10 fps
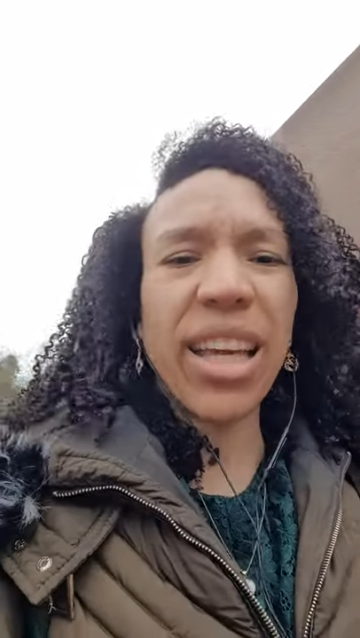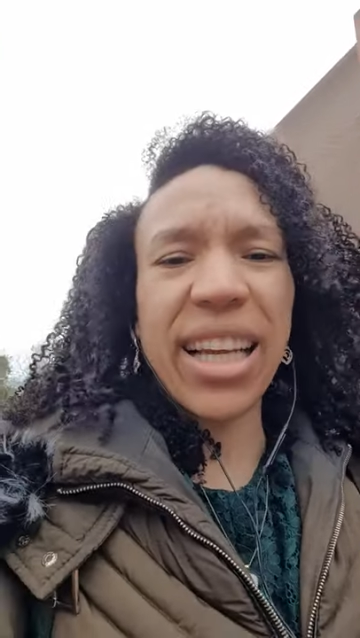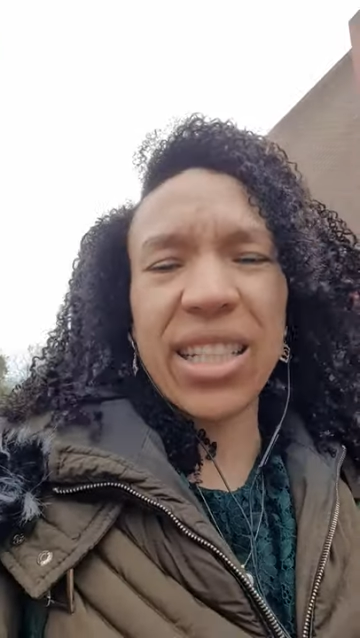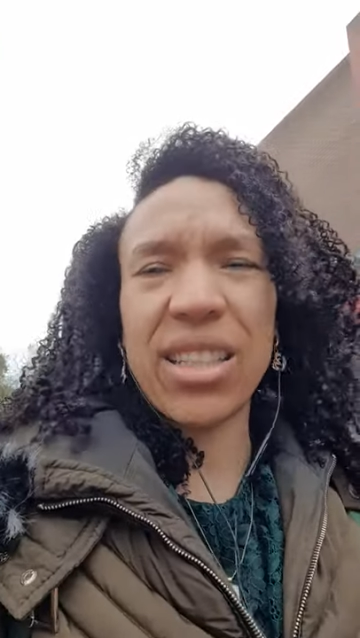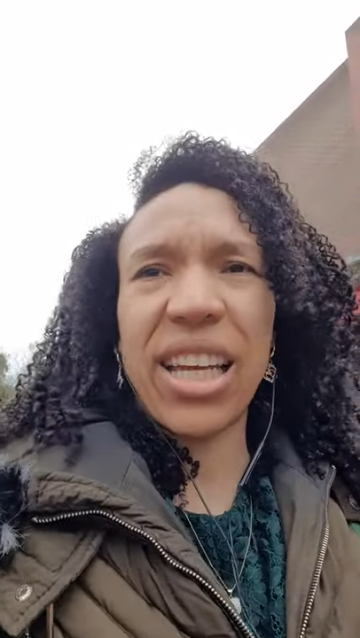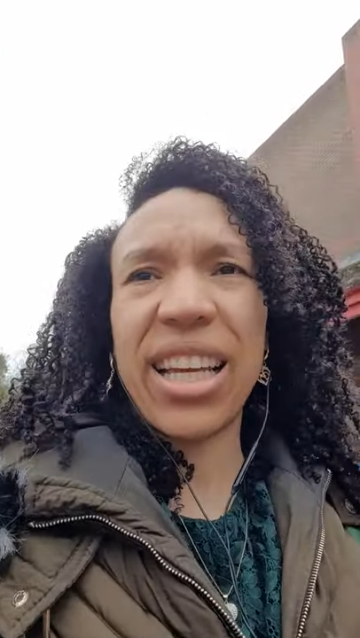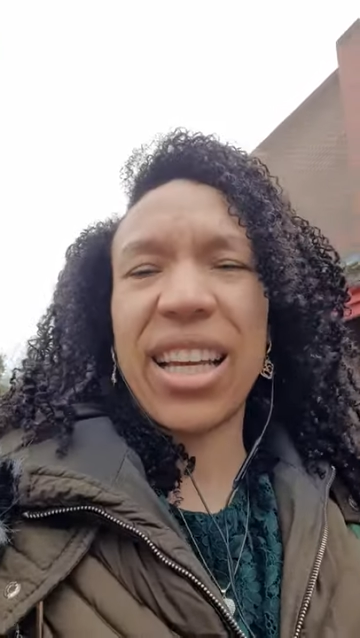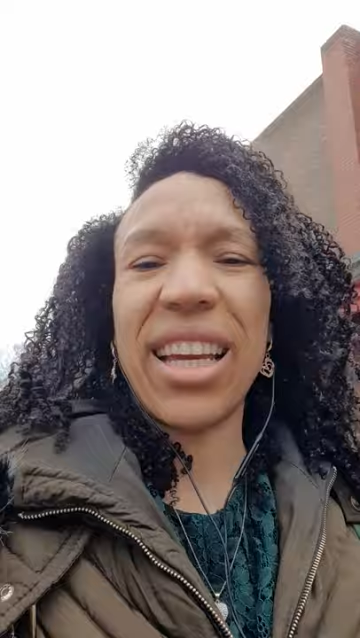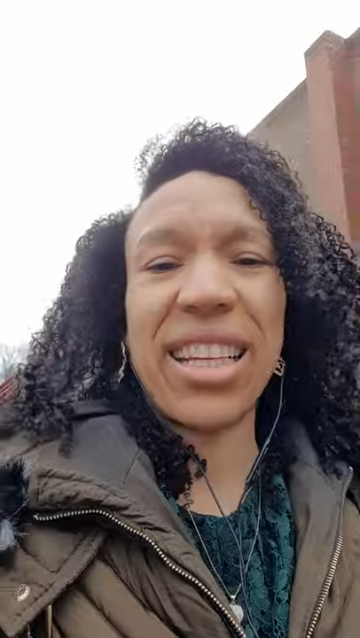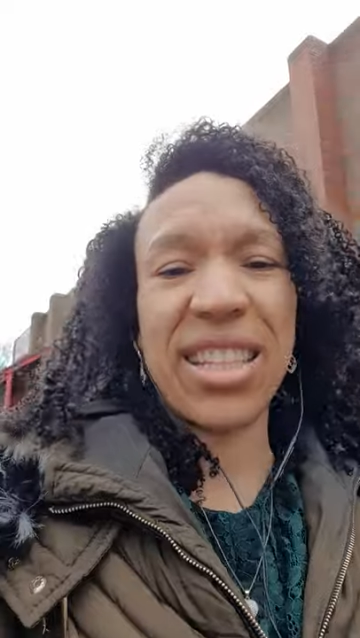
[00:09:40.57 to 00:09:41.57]
it
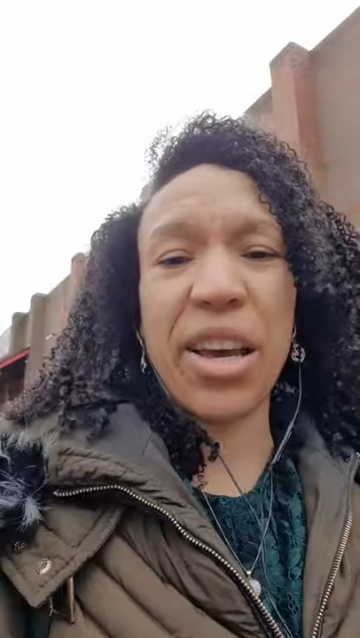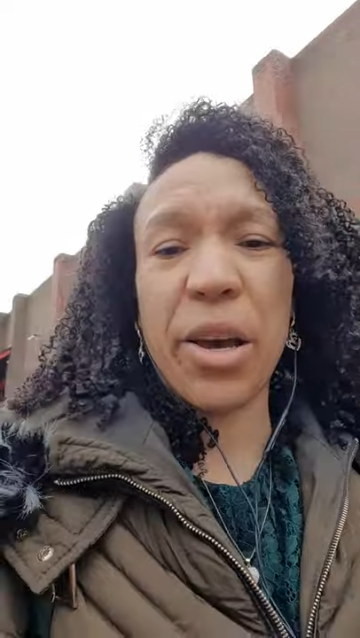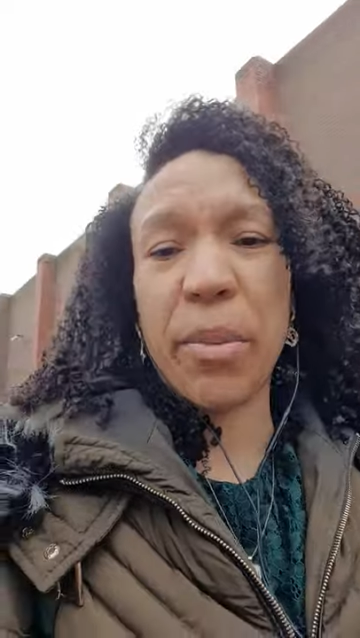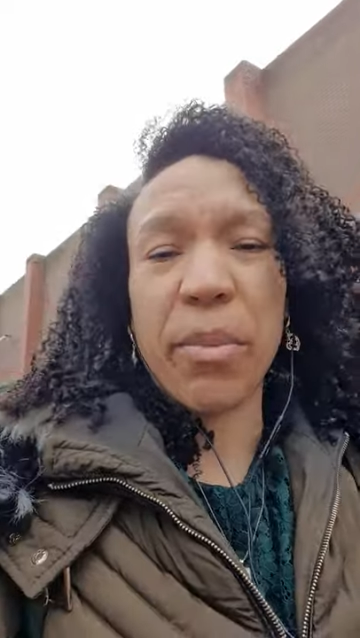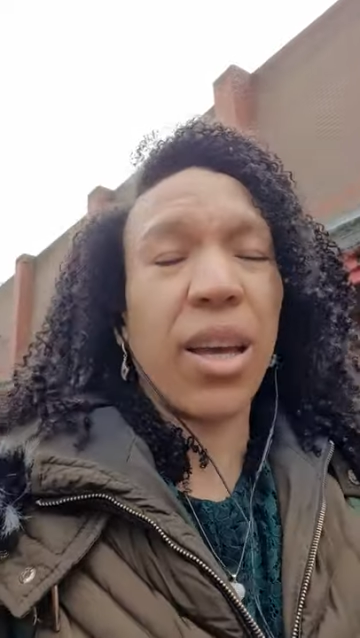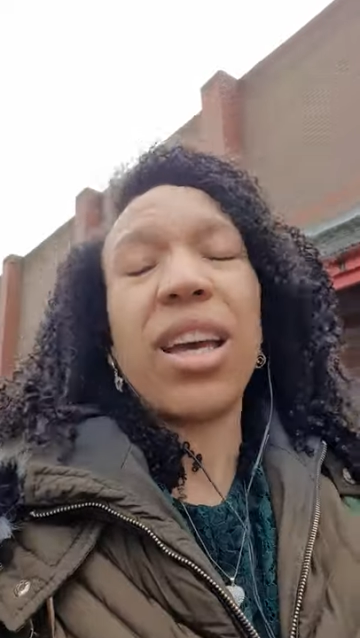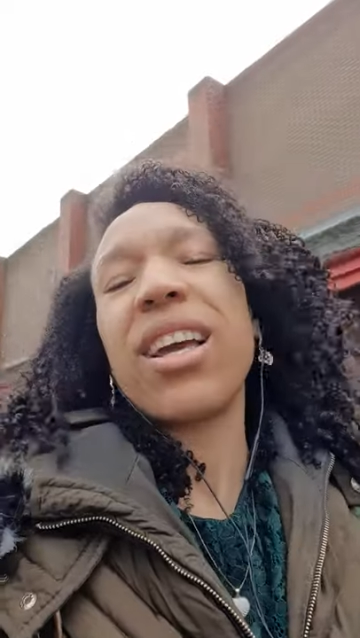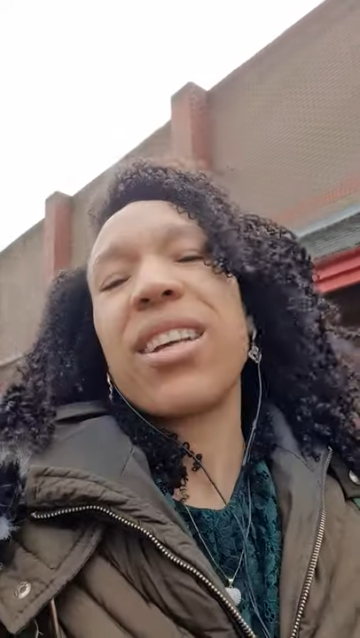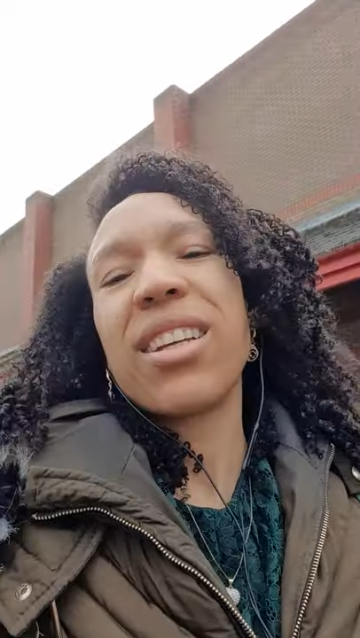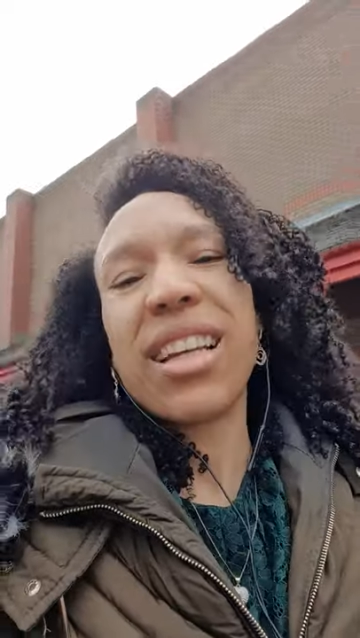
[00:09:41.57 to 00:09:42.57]
it is um,
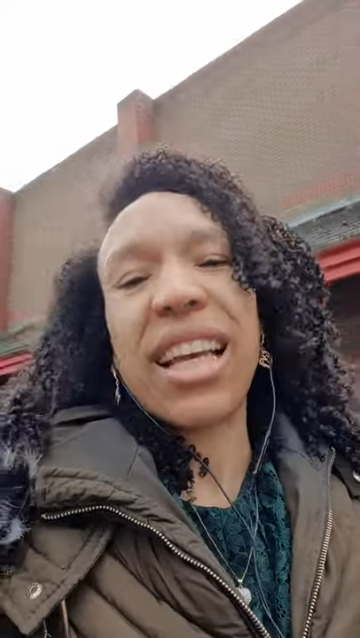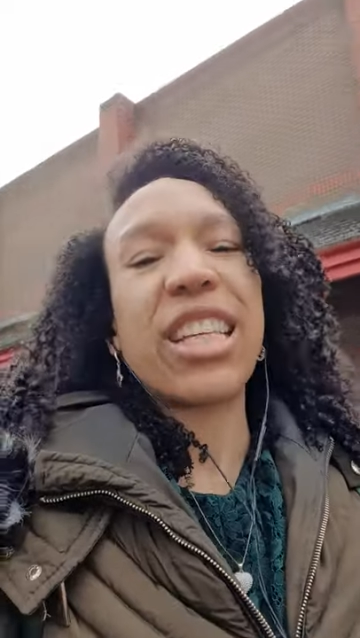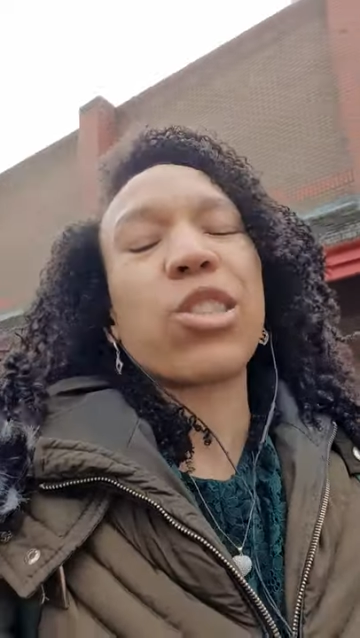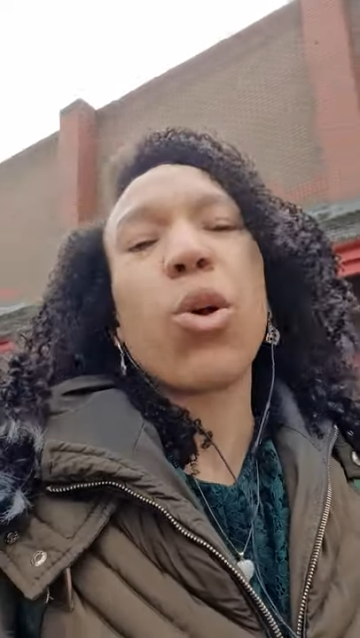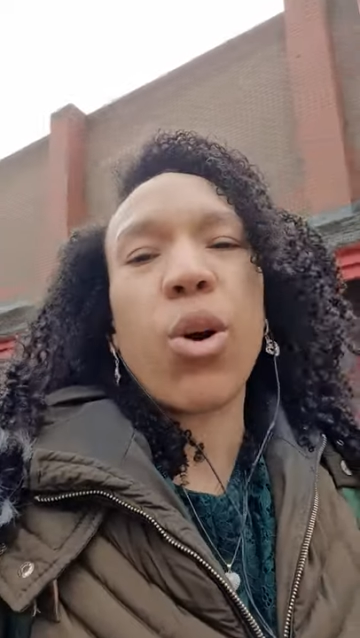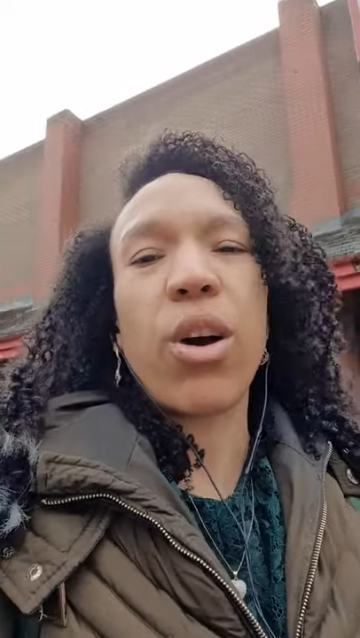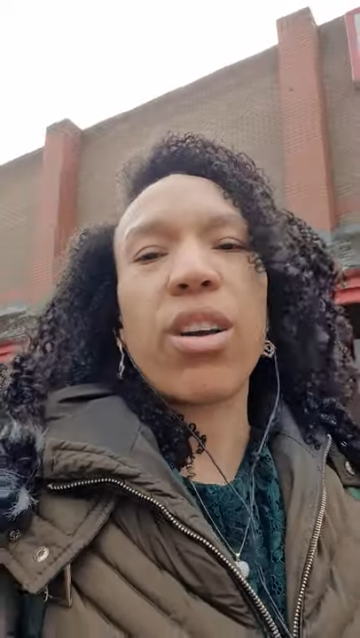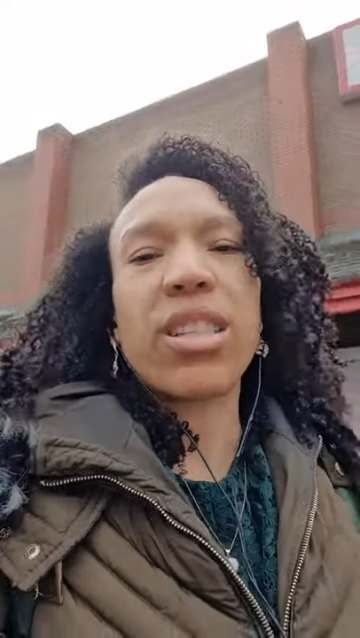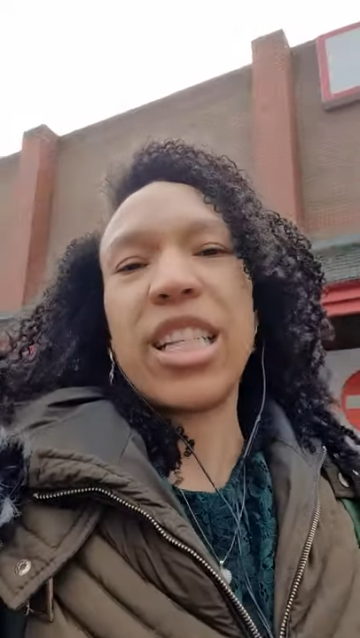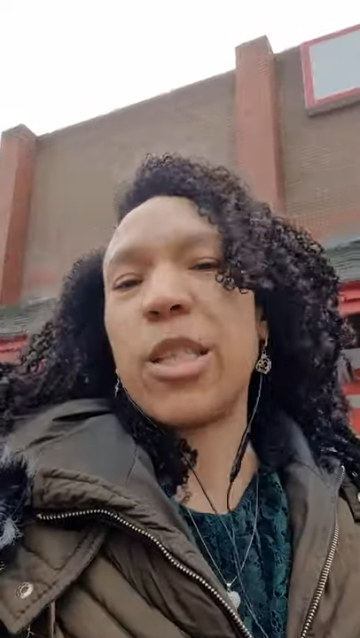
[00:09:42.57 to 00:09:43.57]
is not
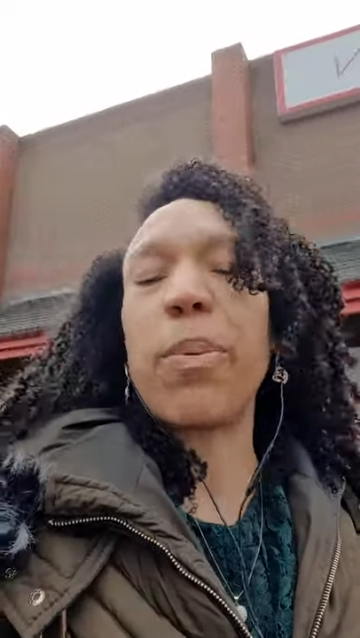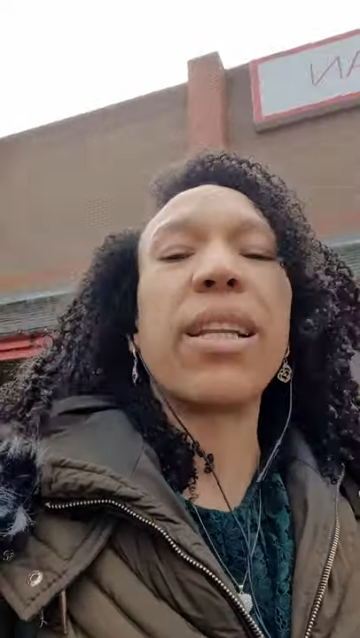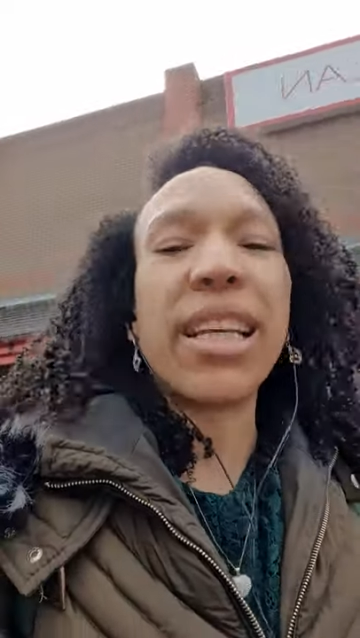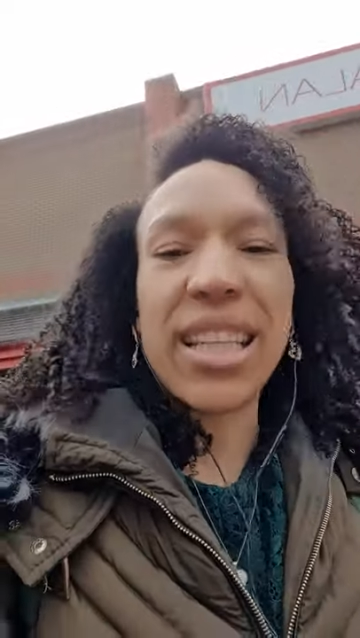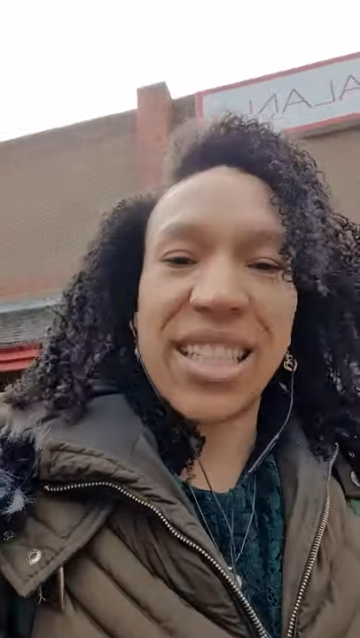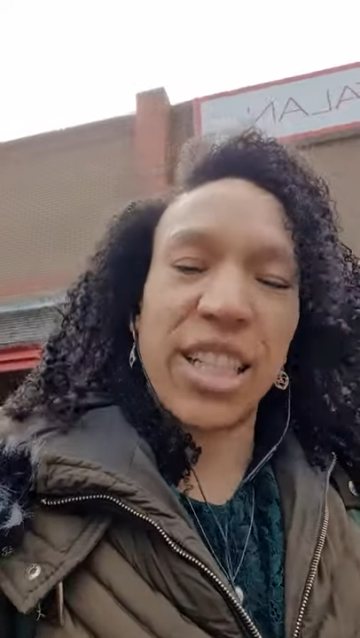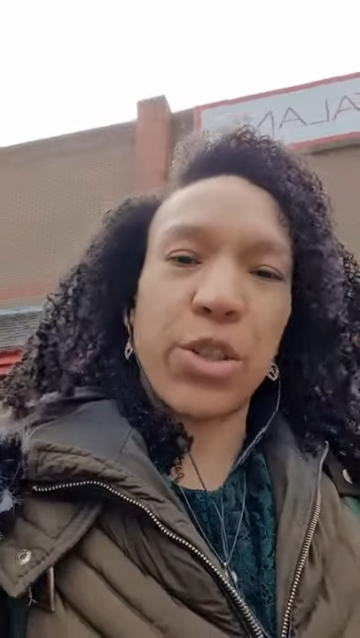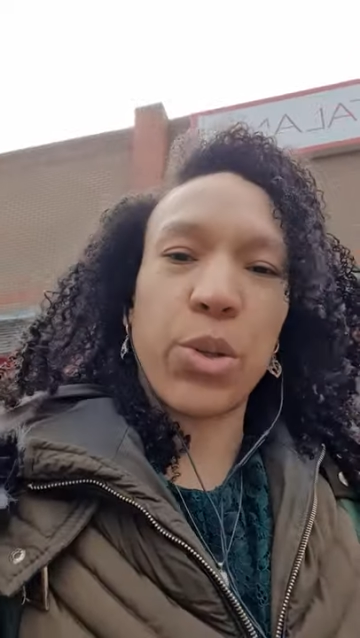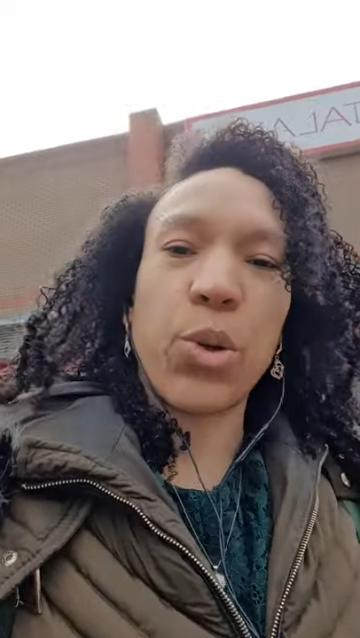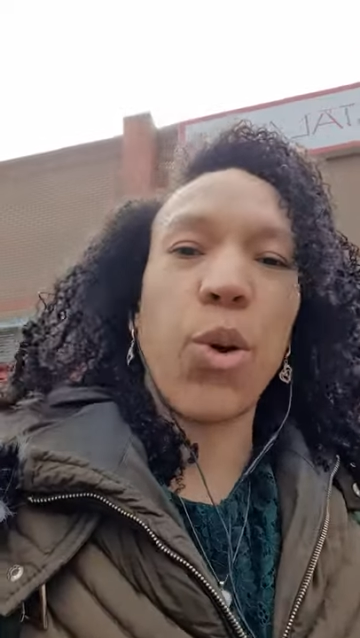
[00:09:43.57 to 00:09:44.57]

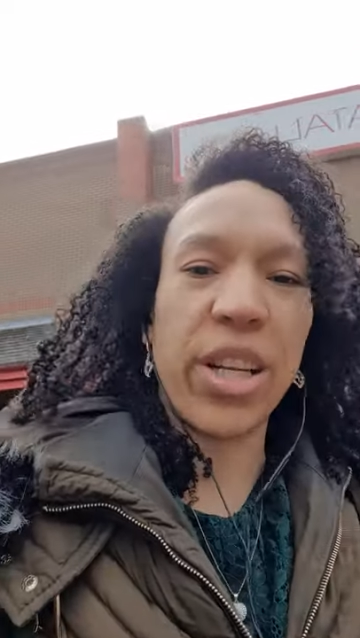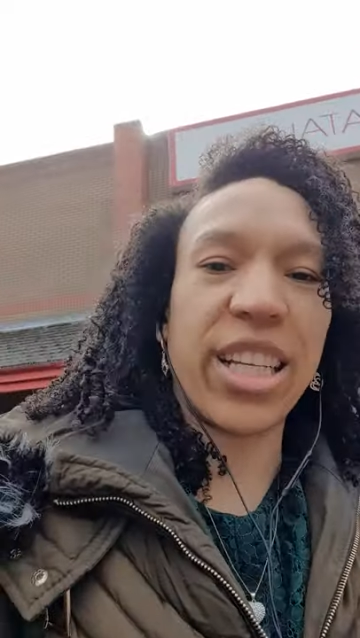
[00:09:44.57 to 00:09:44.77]
displeasing to God.